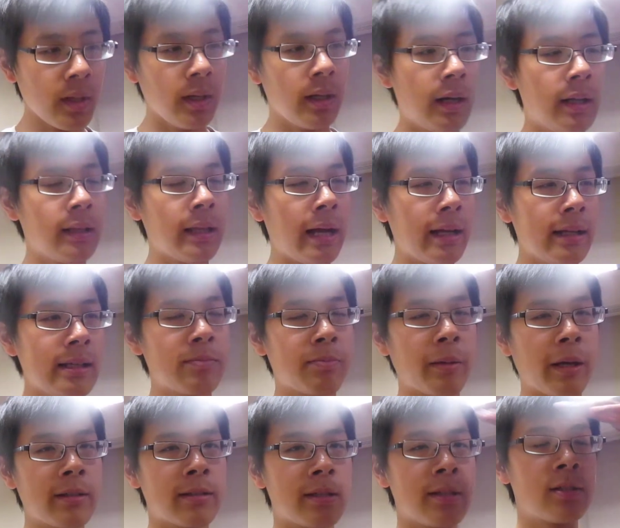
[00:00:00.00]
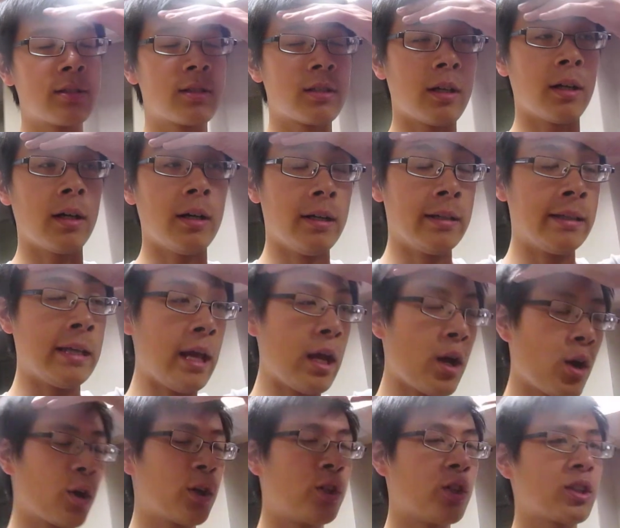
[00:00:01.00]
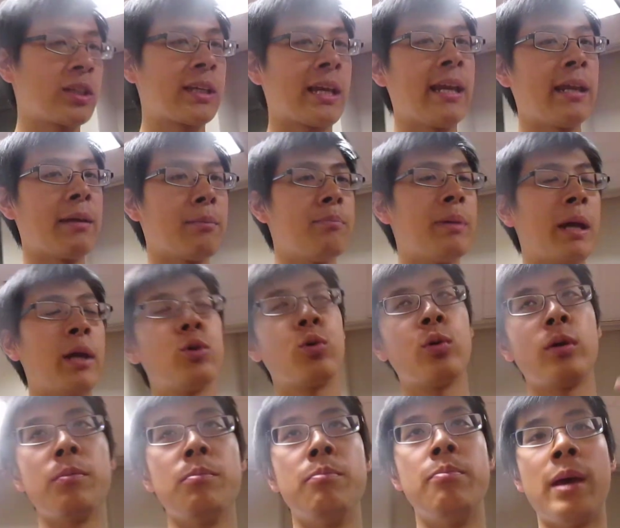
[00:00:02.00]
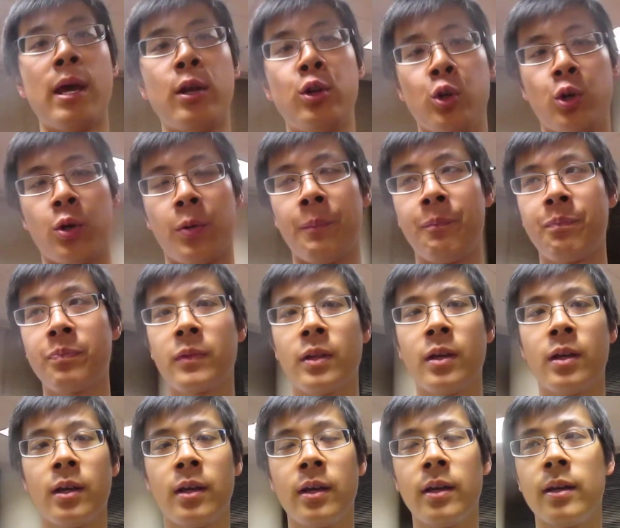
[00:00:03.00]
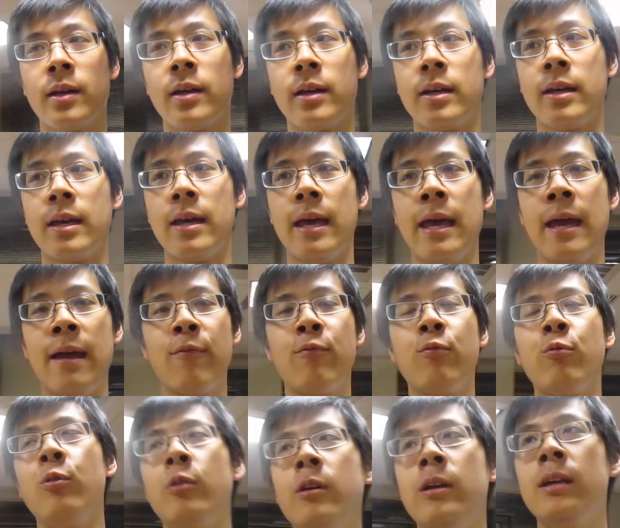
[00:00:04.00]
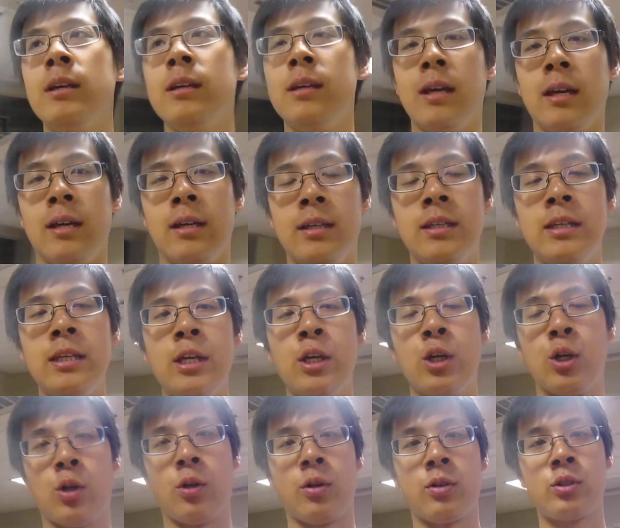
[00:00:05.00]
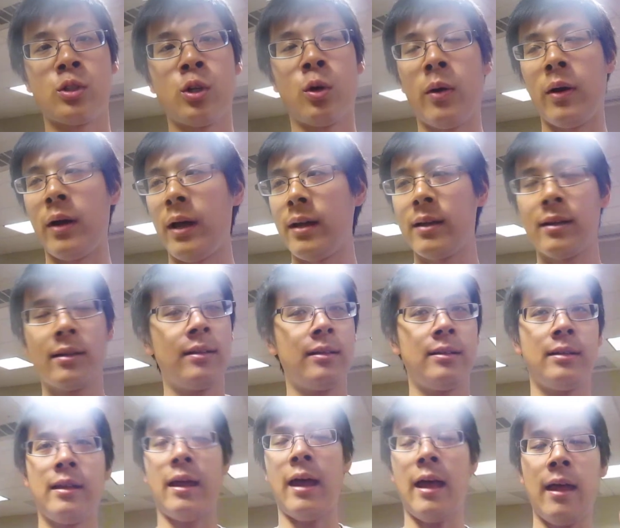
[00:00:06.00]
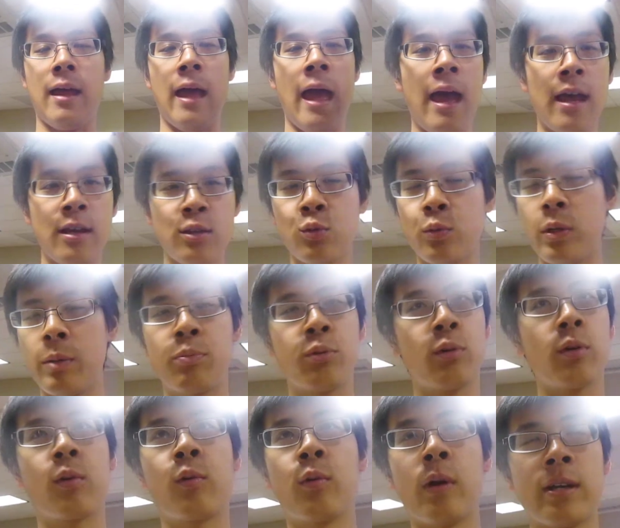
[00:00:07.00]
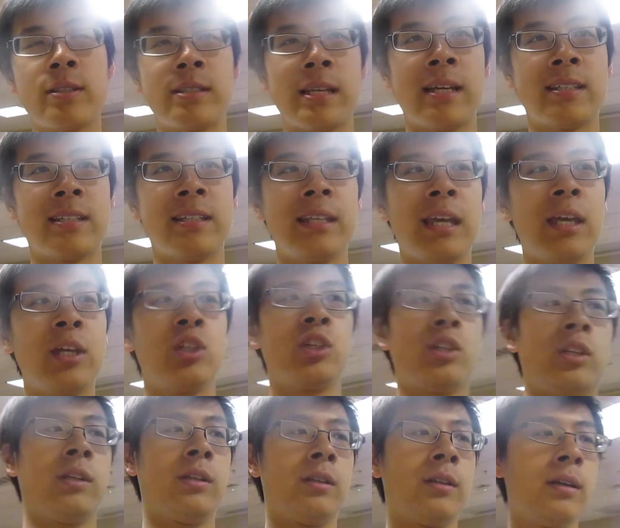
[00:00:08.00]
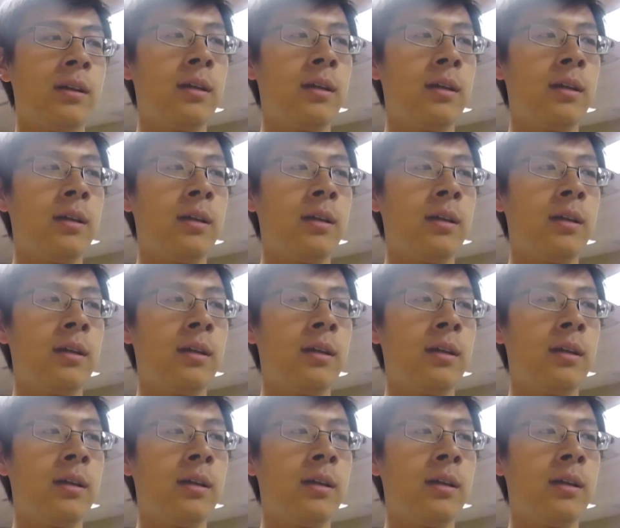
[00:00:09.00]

a lot of these places they are just getting better and better every year. So as we progress as a nation,